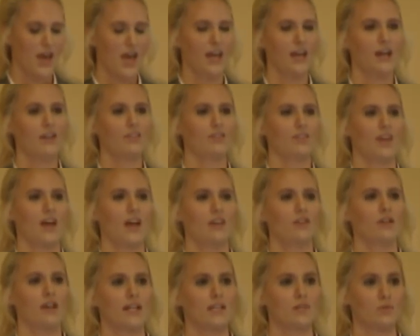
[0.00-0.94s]
And after that,
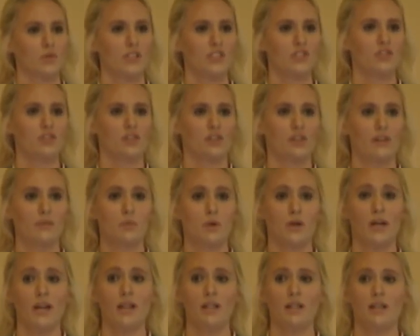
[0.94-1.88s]
you guys will each
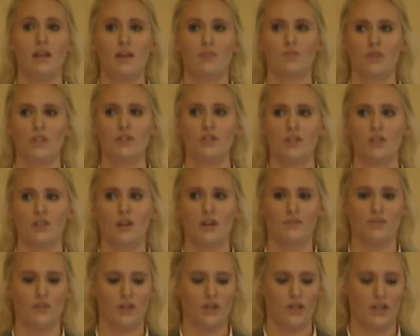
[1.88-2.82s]
deliberate and render a
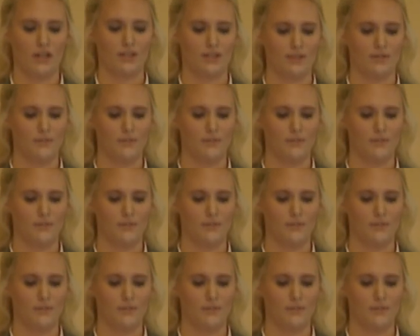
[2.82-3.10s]
verdict.